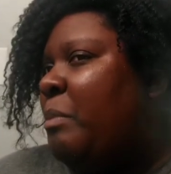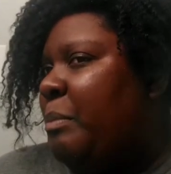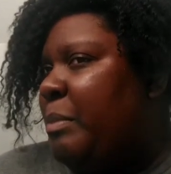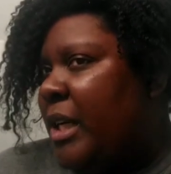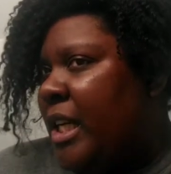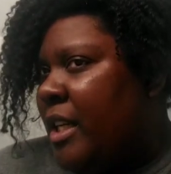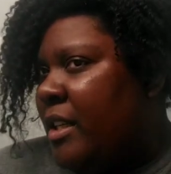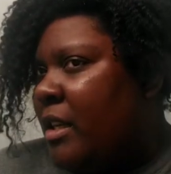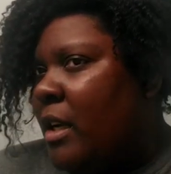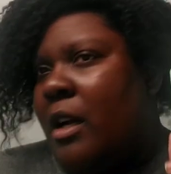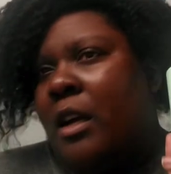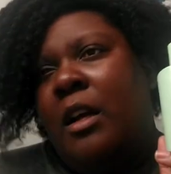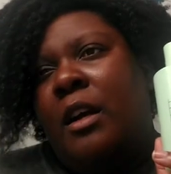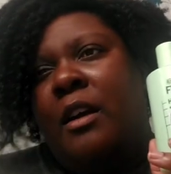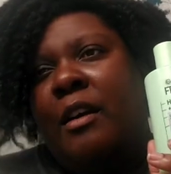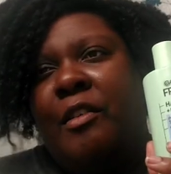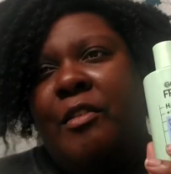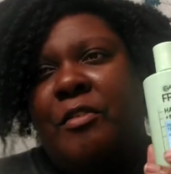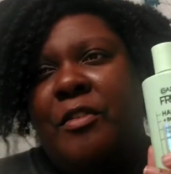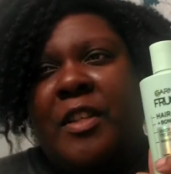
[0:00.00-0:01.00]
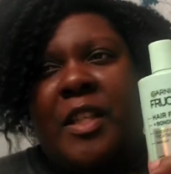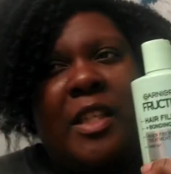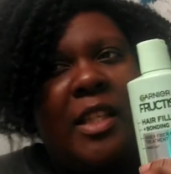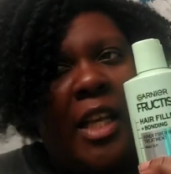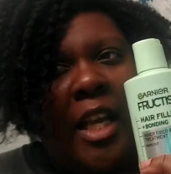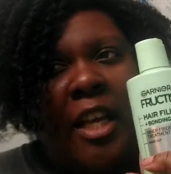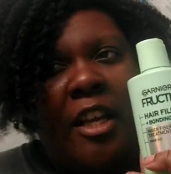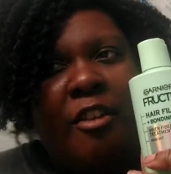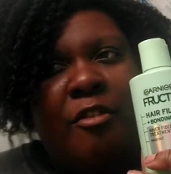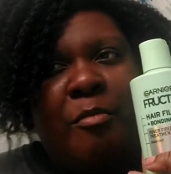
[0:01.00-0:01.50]
But for the
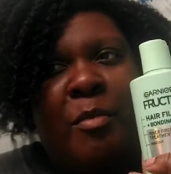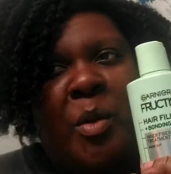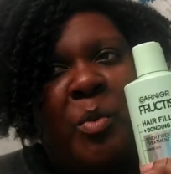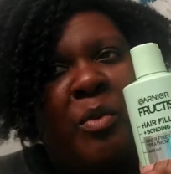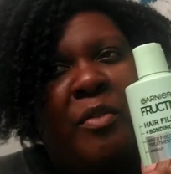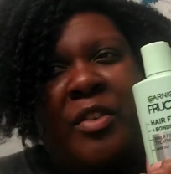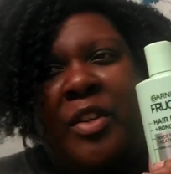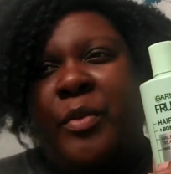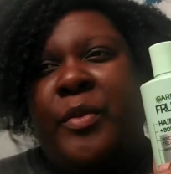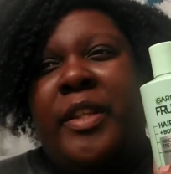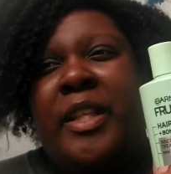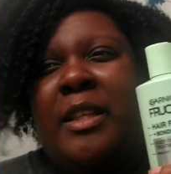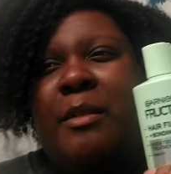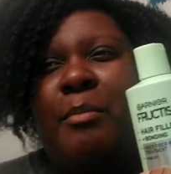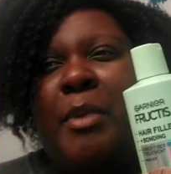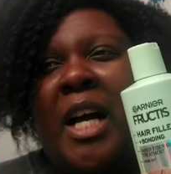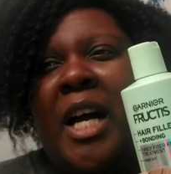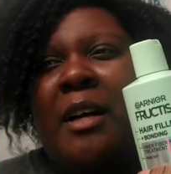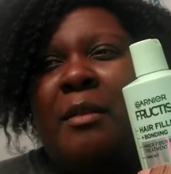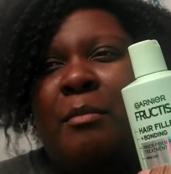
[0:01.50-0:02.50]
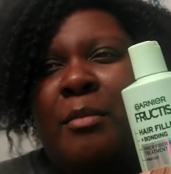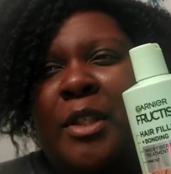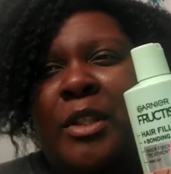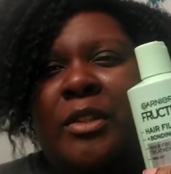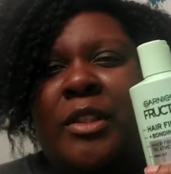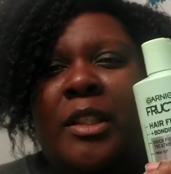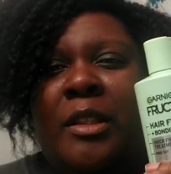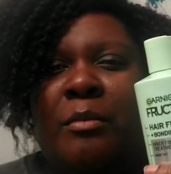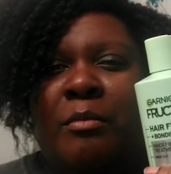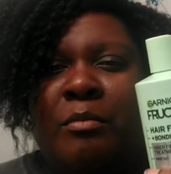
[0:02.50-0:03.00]
sake of me reviewing these bond
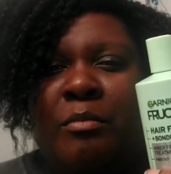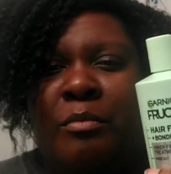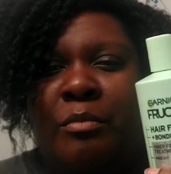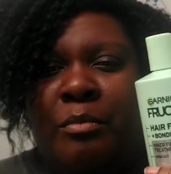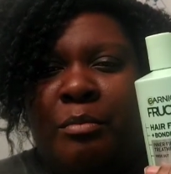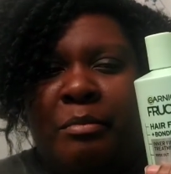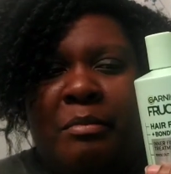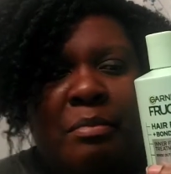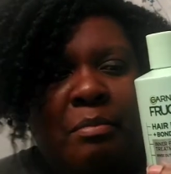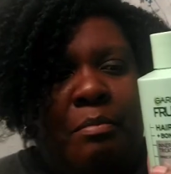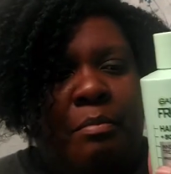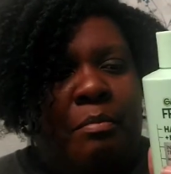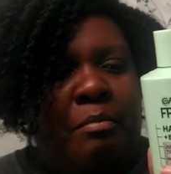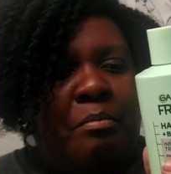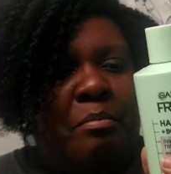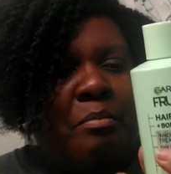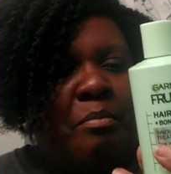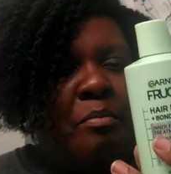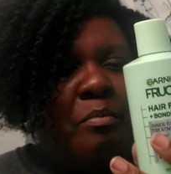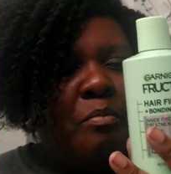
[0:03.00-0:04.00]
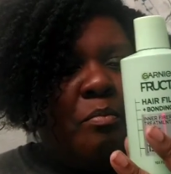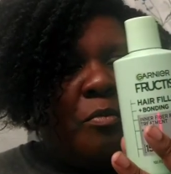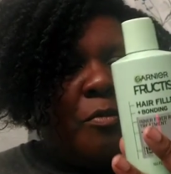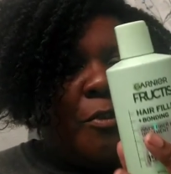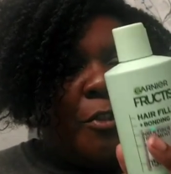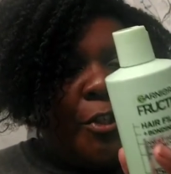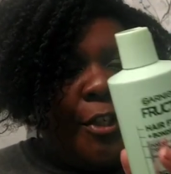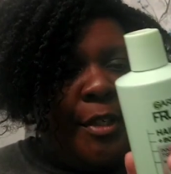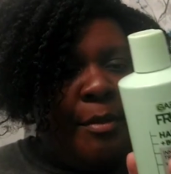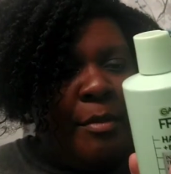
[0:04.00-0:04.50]
building
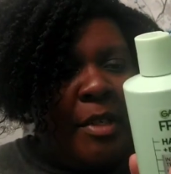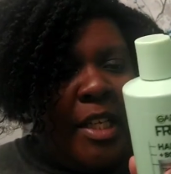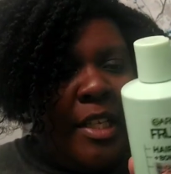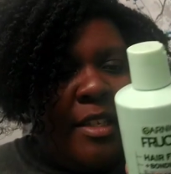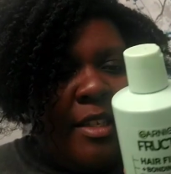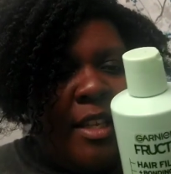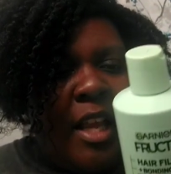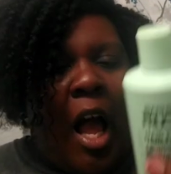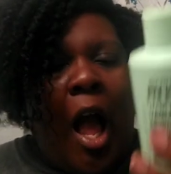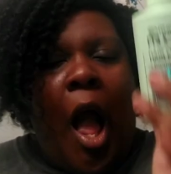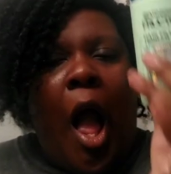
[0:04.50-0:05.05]
treatments,